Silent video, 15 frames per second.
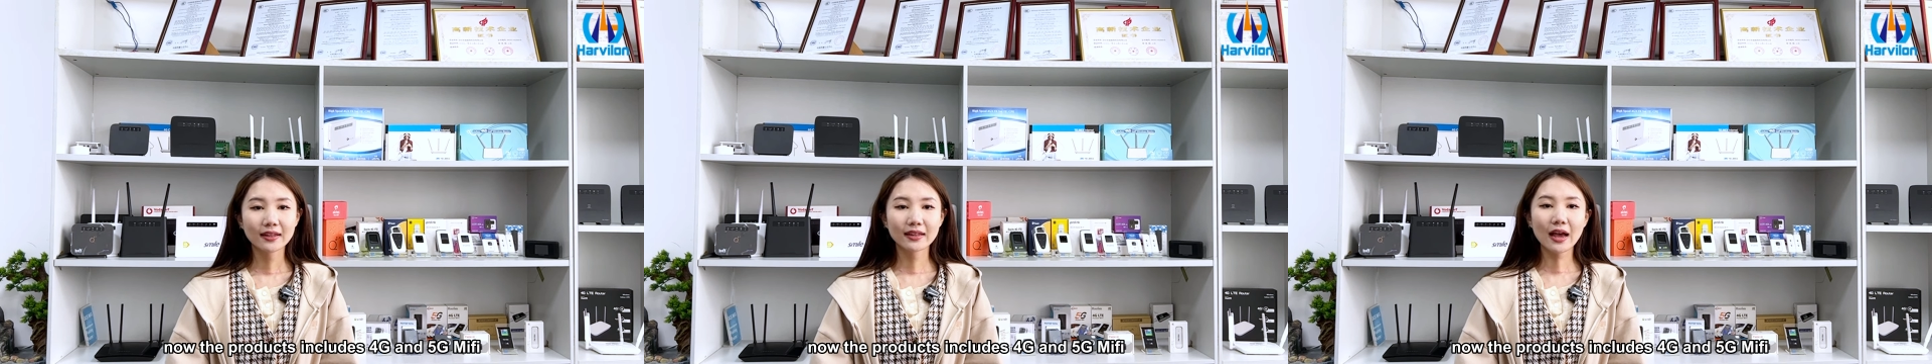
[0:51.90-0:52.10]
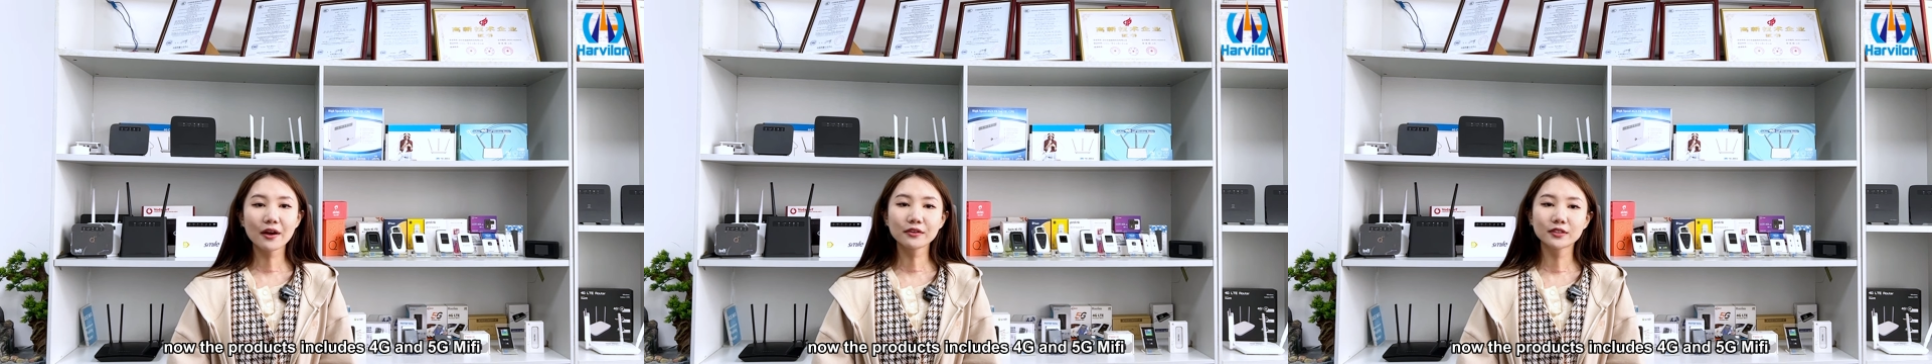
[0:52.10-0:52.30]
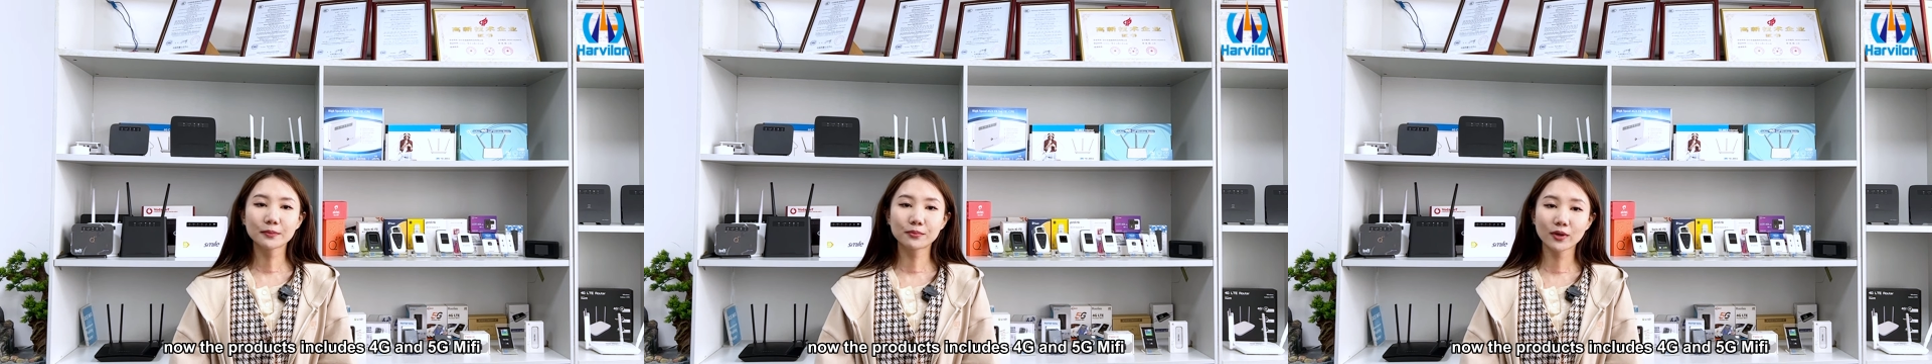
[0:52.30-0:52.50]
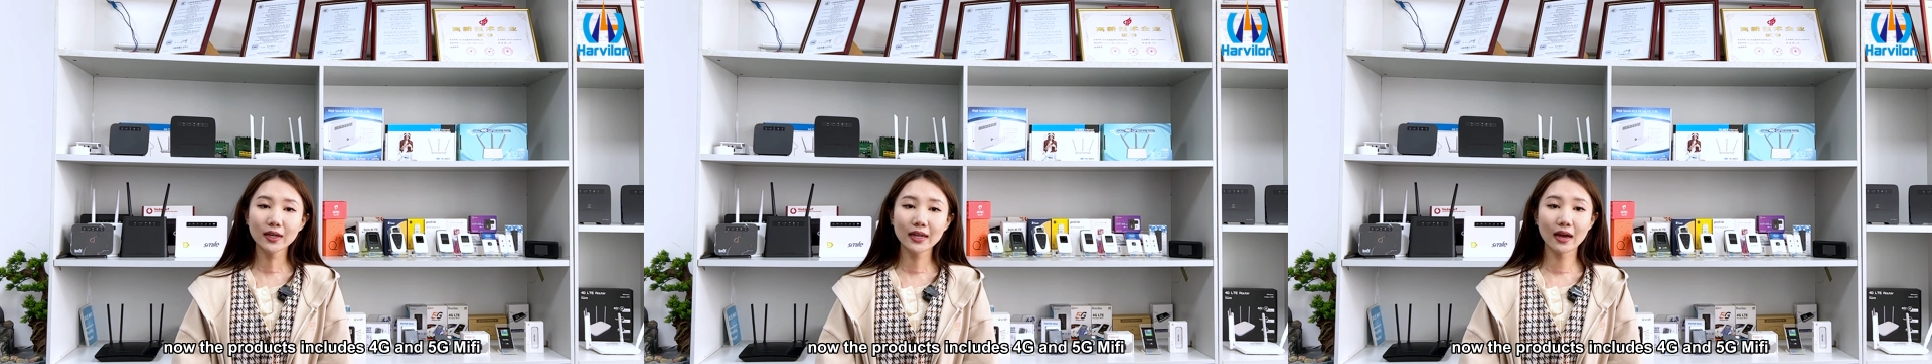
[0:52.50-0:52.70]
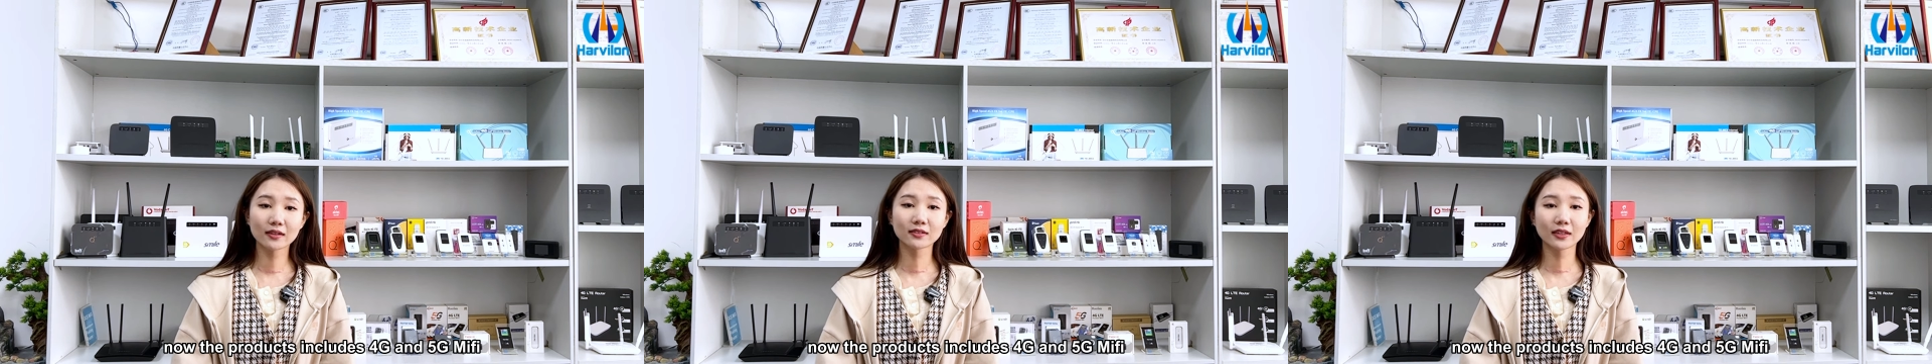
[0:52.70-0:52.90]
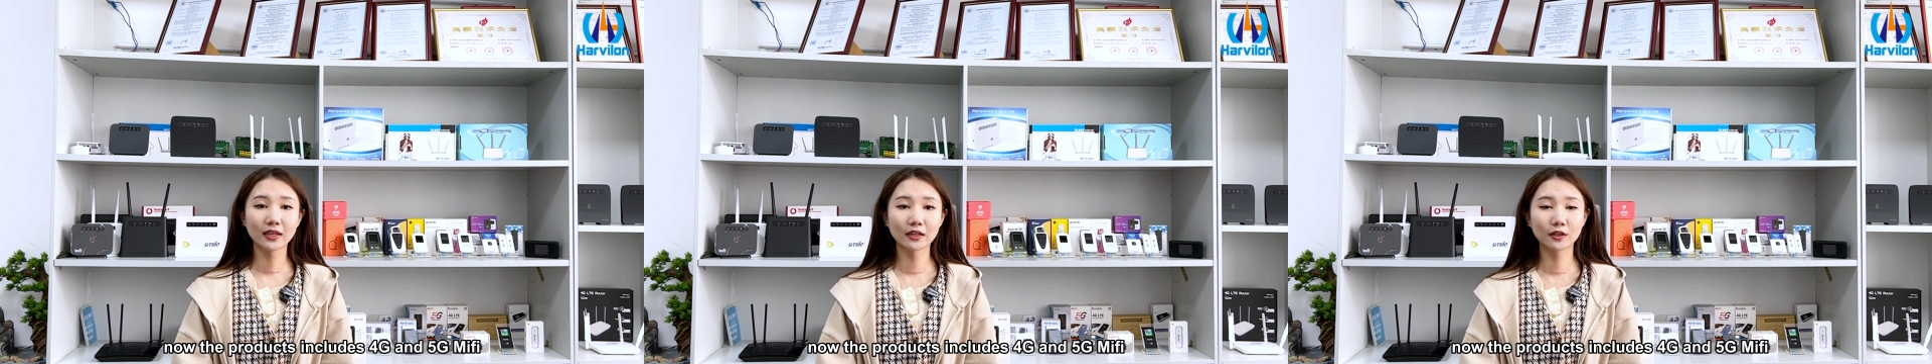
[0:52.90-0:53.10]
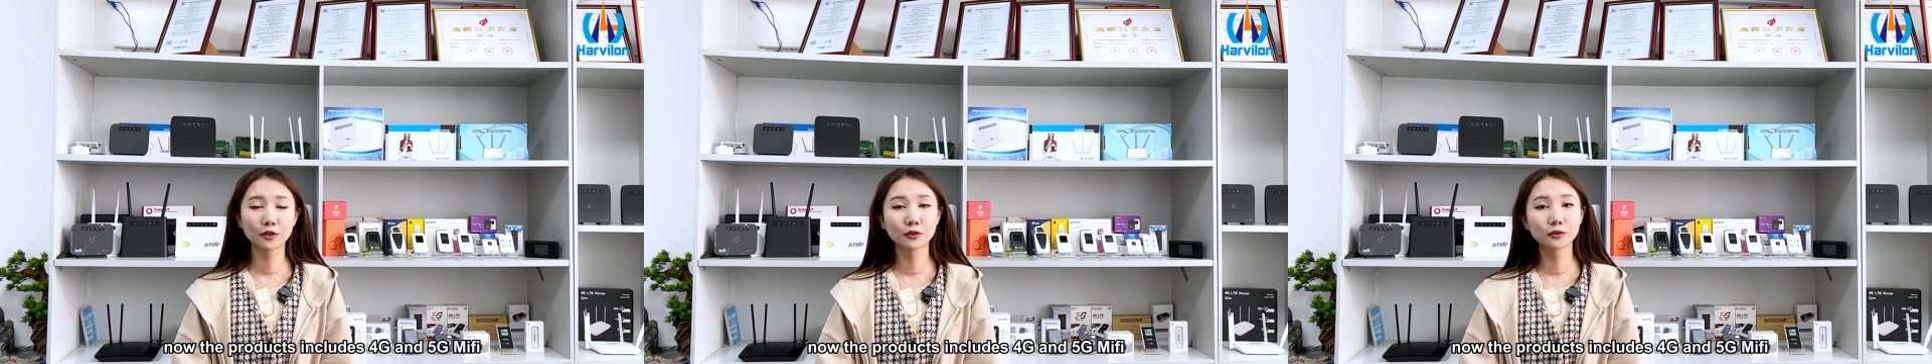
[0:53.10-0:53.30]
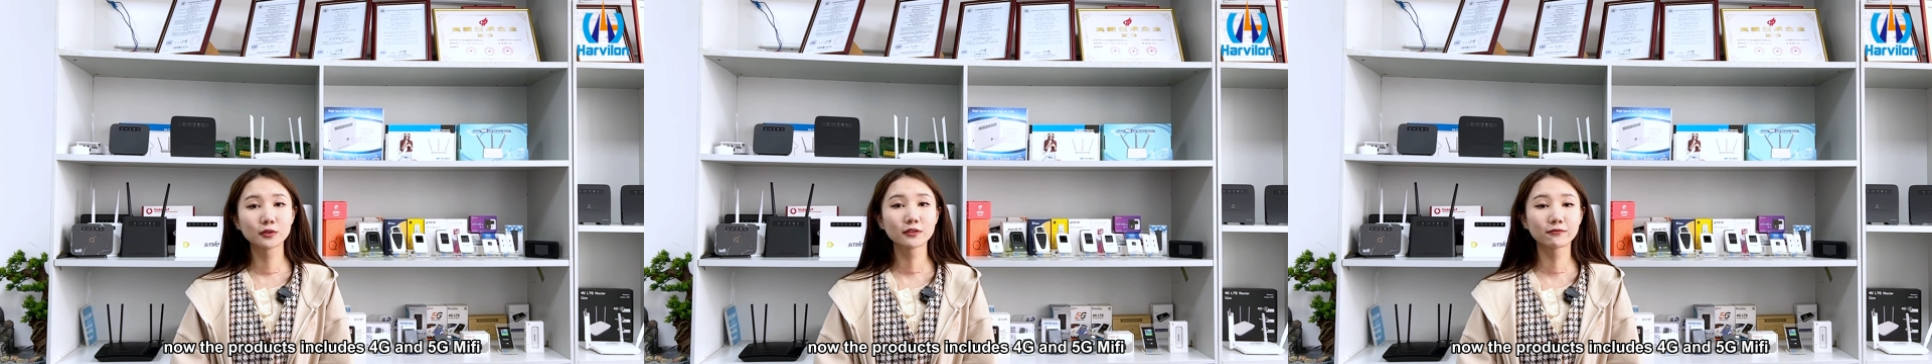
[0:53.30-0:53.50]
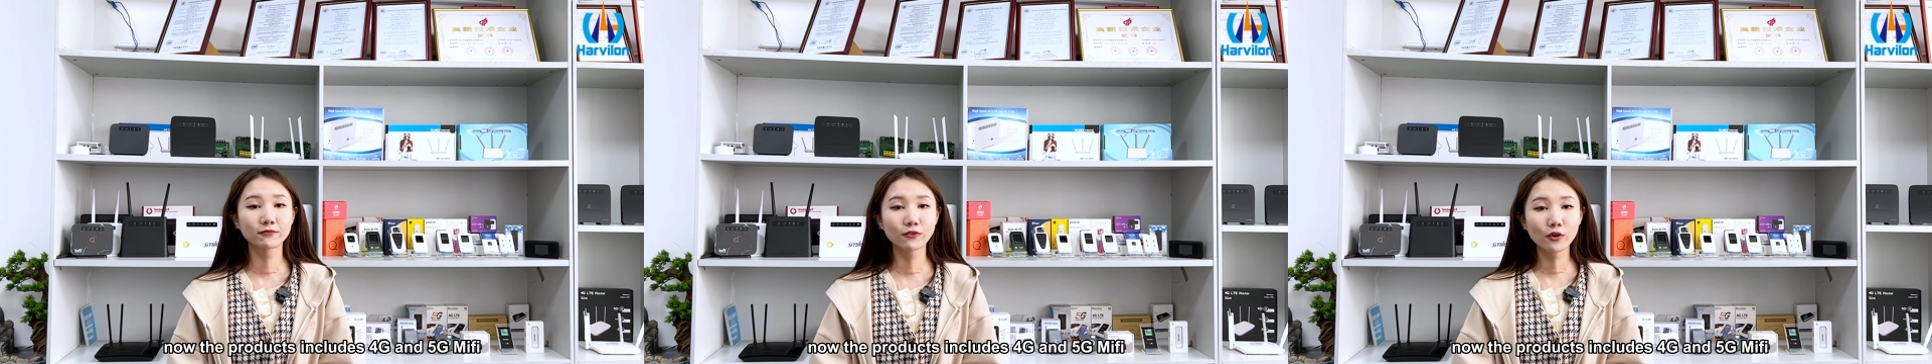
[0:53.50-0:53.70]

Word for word: Now the products include